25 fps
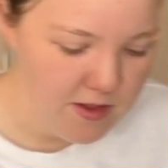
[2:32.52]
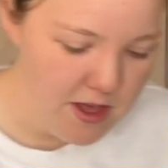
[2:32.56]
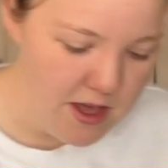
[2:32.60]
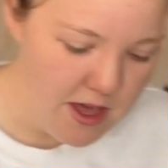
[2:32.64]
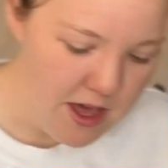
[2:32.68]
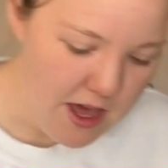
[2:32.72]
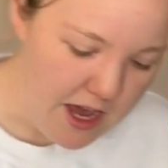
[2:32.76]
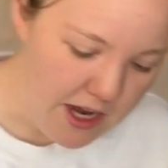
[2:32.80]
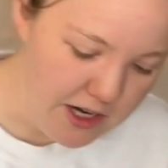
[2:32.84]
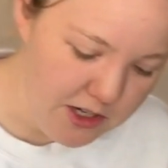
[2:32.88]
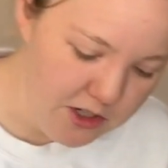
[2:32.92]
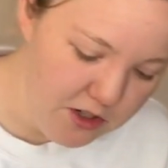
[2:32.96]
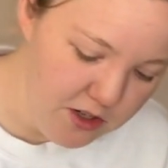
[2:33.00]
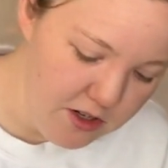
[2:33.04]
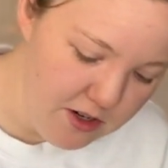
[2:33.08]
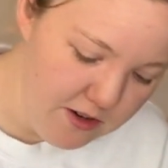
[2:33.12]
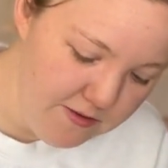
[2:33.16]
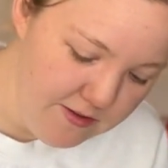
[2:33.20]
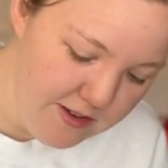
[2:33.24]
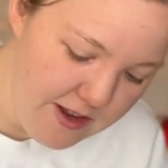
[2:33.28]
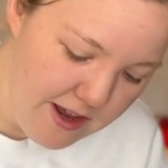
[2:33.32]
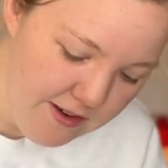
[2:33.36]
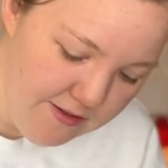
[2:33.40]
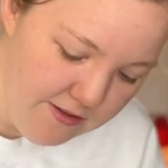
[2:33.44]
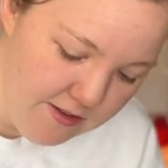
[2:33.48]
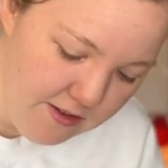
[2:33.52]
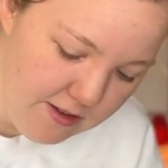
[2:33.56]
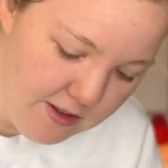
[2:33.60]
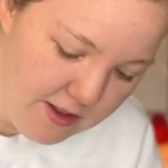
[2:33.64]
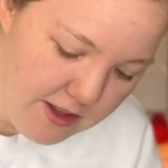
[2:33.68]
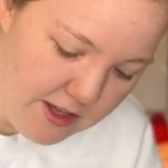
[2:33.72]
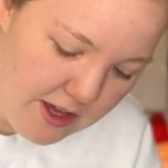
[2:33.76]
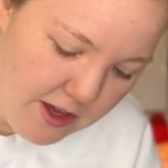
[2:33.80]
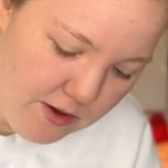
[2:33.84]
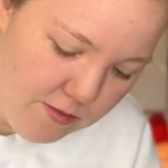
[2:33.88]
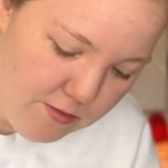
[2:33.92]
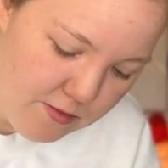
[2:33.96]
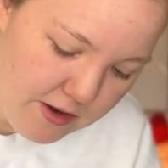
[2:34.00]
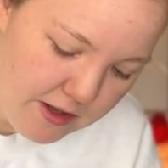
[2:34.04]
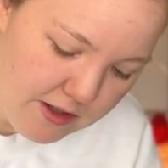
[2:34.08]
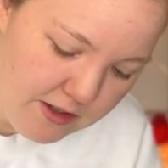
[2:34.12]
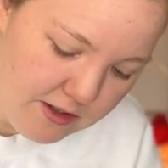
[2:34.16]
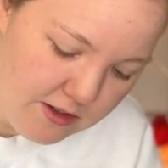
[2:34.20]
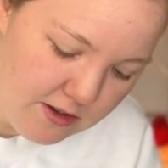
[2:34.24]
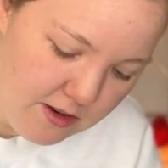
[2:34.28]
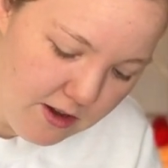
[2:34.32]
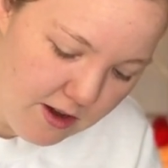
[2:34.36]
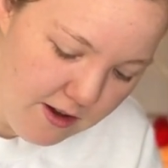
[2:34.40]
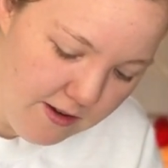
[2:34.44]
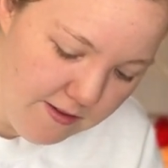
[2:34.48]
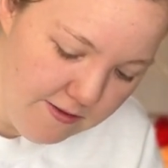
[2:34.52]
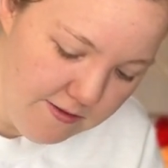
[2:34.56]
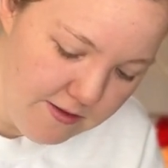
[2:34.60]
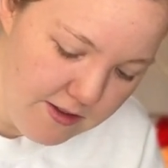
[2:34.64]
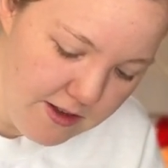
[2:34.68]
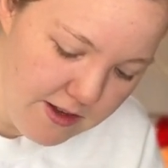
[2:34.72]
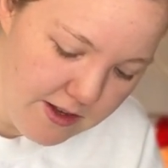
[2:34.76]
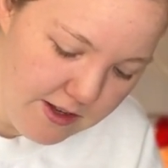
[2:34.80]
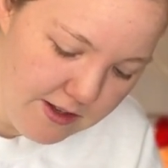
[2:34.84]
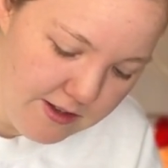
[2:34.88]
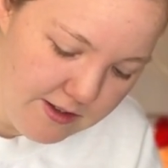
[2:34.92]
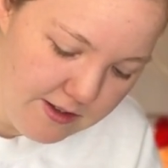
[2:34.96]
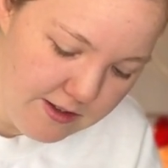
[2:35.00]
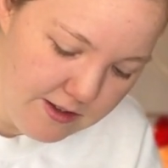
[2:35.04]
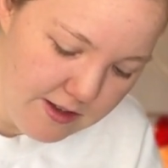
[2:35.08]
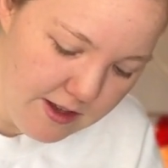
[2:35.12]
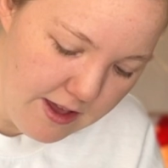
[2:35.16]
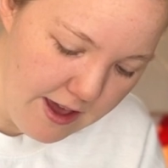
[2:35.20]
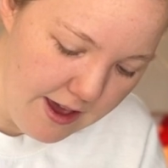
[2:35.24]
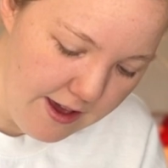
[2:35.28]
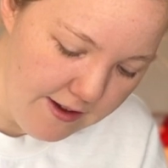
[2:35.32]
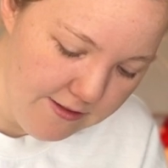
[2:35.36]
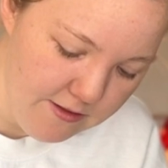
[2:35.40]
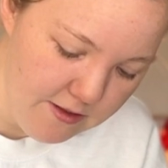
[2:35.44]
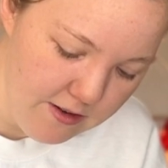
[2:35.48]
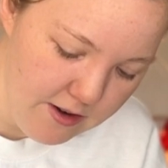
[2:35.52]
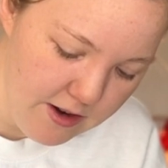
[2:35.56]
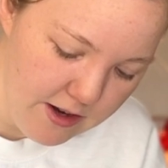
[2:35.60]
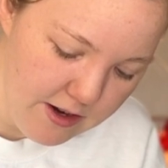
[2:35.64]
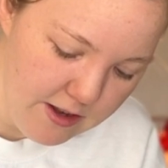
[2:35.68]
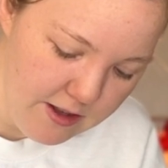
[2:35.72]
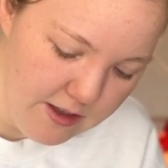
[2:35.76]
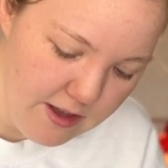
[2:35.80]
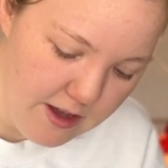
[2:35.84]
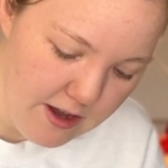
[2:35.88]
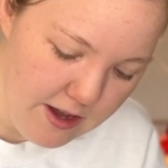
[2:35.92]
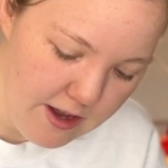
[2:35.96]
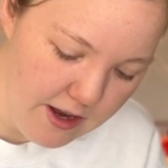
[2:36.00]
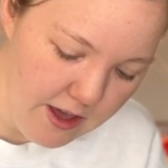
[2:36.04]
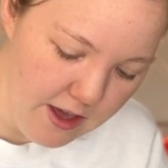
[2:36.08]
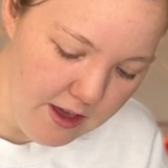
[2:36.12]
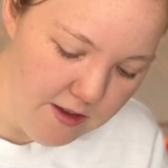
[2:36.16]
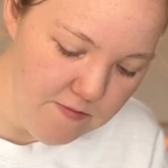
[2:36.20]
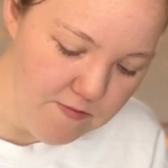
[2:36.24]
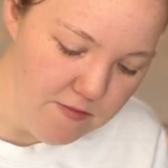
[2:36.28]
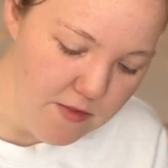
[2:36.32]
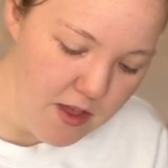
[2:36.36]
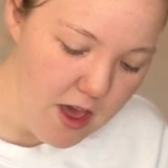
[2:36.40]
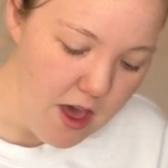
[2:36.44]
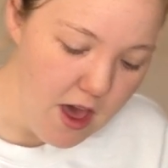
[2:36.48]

I should have definitely rinsed off this after I did the honey.